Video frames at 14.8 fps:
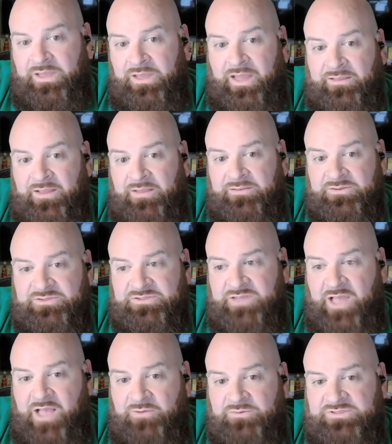And that the
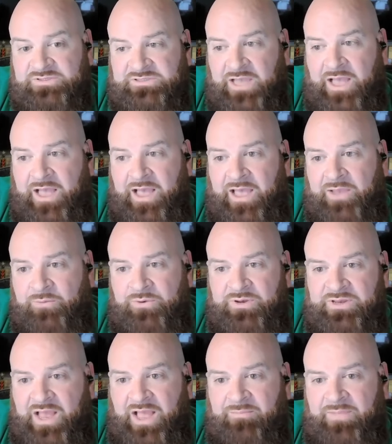Chicago Sky would
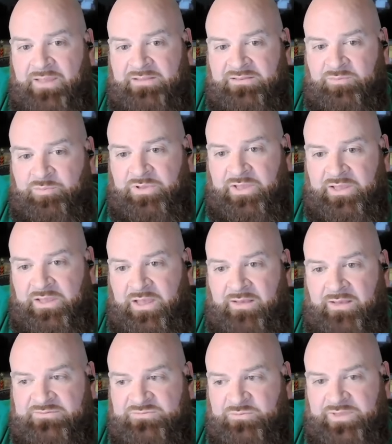not make
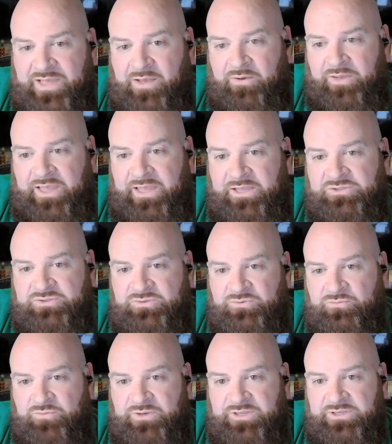playoffs without
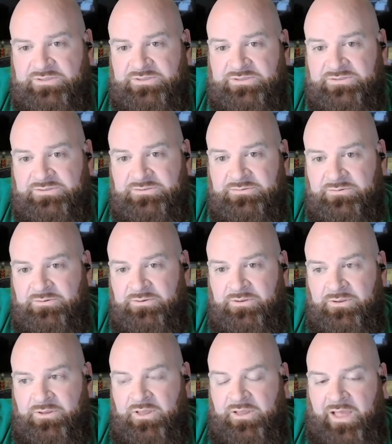Angel Reese.
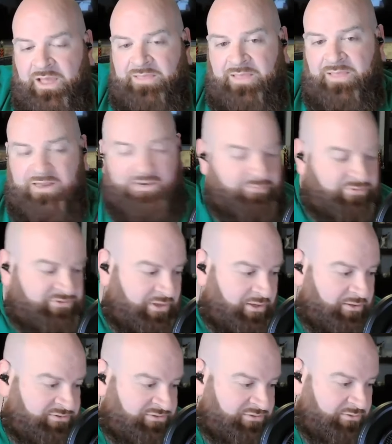And then it was
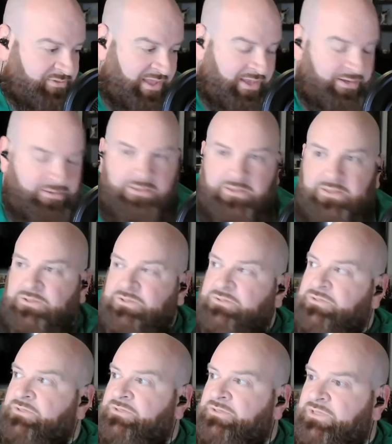also that
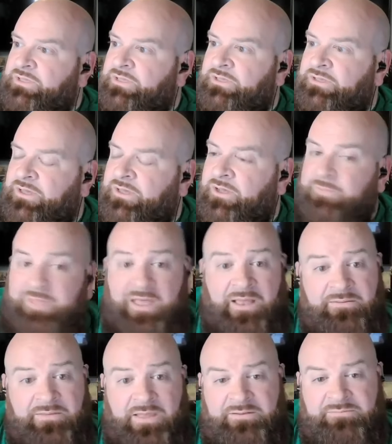
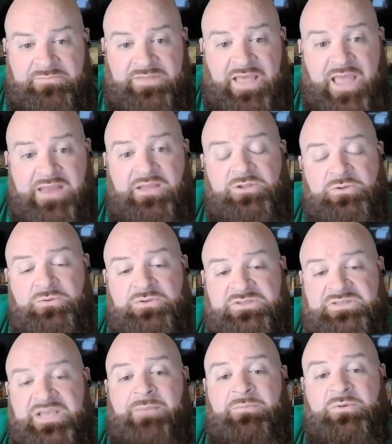that Katie Lou
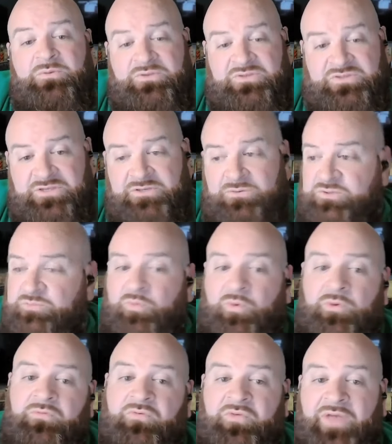Samuelson was
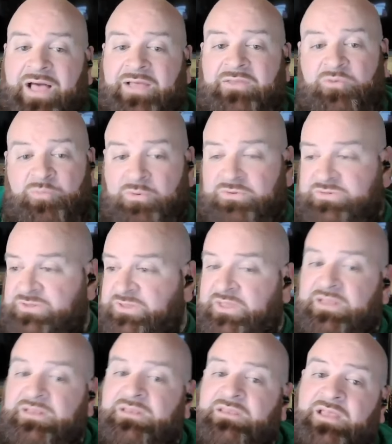more valuable to the
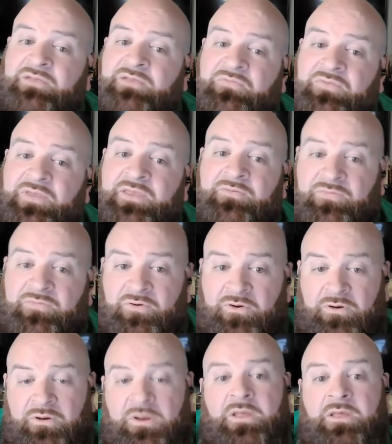Indiana
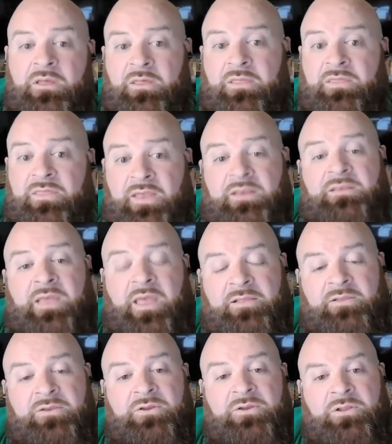Fever than
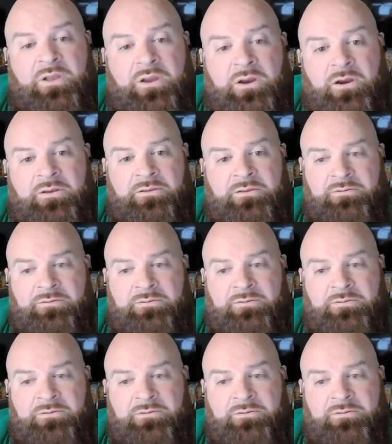Caitlin Clark.